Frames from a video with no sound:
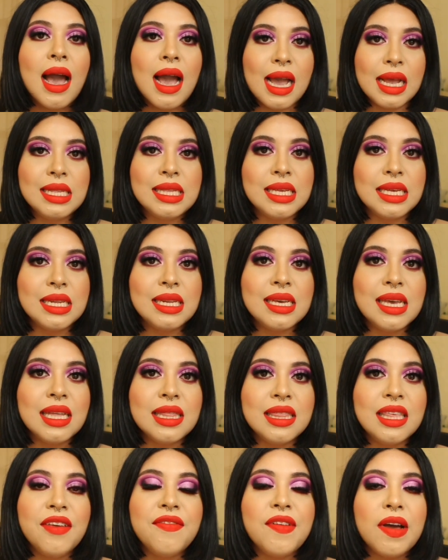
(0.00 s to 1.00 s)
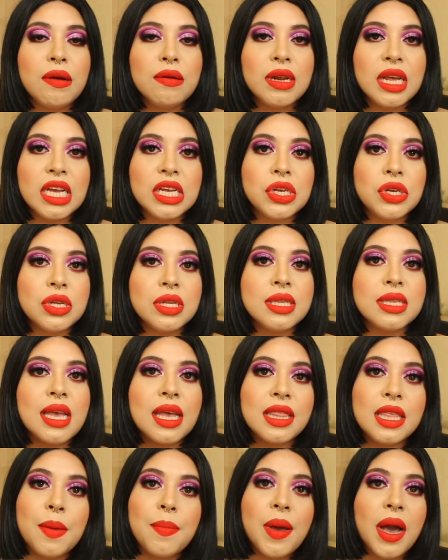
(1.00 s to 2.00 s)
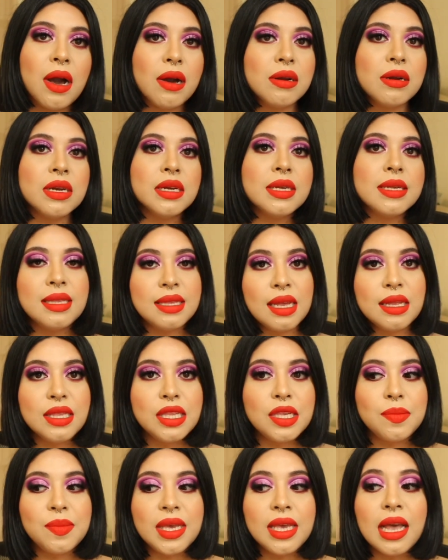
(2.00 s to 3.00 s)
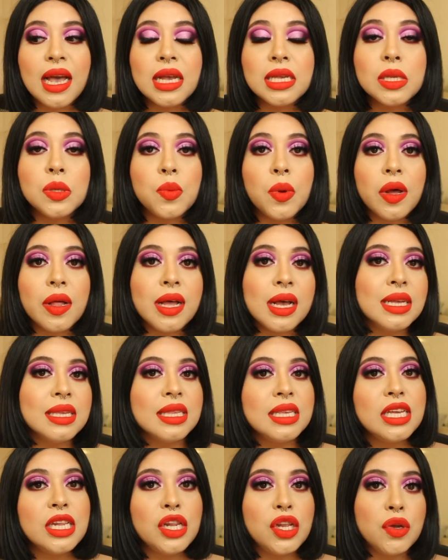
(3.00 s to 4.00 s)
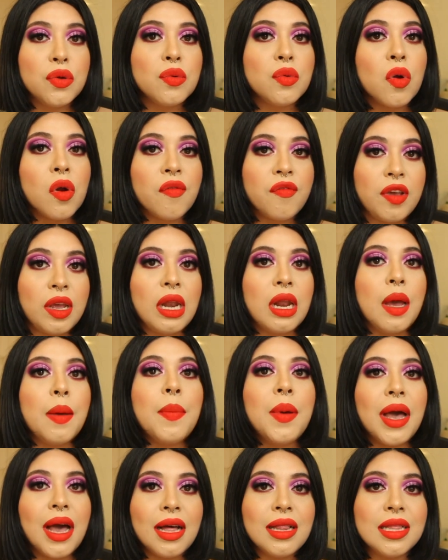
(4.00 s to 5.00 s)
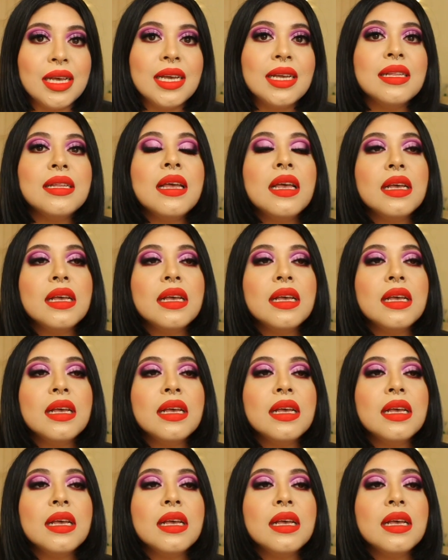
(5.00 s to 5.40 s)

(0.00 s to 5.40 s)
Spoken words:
I did get the foundations and the powders sent to me, as well as the new Norvina palette.